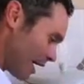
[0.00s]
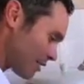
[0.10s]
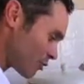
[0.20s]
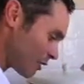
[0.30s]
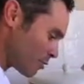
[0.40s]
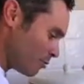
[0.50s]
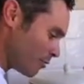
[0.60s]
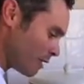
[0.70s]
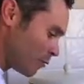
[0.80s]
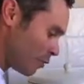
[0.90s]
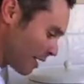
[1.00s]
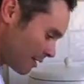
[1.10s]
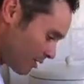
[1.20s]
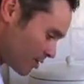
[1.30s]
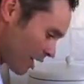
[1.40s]
I'll try to move them one
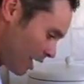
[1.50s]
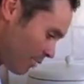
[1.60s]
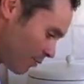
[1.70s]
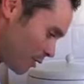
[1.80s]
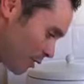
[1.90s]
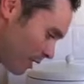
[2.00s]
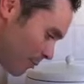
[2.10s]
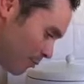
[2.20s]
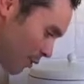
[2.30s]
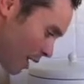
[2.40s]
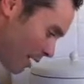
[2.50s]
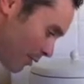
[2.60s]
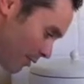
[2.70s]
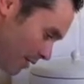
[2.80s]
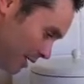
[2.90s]
at a time. We got that brown
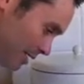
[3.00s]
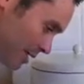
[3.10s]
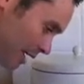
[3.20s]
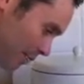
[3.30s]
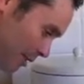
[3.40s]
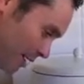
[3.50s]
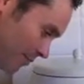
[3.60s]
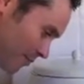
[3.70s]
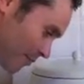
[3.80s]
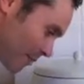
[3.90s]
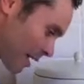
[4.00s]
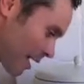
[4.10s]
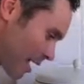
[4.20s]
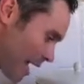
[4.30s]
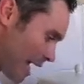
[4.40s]
things happening.
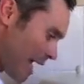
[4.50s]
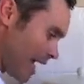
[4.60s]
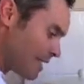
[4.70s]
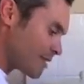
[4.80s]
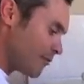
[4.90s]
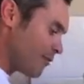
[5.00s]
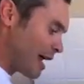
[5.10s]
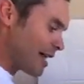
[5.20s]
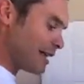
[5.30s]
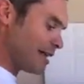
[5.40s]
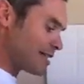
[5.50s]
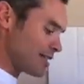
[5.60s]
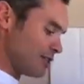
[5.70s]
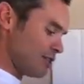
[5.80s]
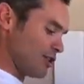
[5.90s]
It's a very
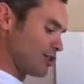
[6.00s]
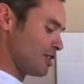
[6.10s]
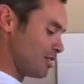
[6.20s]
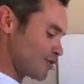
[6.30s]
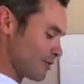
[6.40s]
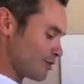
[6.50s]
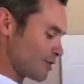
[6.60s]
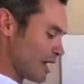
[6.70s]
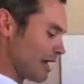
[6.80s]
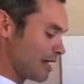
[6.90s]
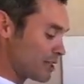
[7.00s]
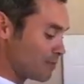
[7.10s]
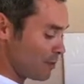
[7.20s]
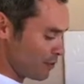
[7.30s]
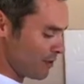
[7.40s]
easy dish, this one, and
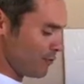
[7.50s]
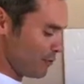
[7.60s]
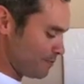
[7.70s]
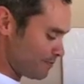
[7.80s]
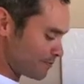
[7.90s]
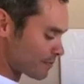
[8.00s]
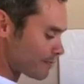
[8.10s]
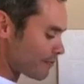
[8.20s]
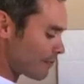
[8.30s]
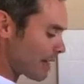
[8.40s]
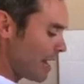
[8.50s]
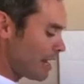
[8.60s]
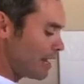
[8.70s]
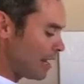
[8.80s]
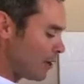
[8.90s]
it's beautiful.
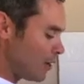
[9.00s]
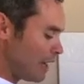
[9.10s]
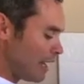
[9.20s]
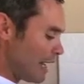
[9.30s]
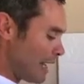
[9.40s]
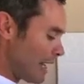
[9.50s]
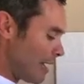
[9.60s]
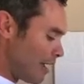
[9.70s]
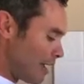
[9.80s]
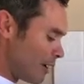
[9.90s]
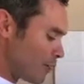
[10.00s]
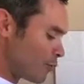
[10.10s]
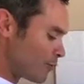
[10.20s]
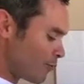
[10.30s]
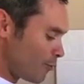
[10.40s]
Now,
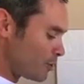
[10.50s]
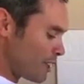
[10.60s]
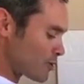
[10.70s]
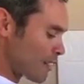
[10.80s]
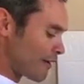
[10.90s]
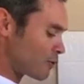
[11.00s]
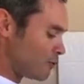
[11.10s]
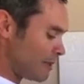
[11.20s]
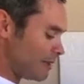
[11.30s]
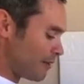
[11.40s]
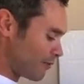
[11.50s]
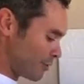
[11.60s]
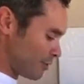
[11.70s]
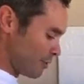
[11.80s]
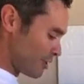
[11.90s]
good food doesn't have to be
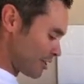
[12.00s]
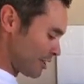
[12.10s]
difficult.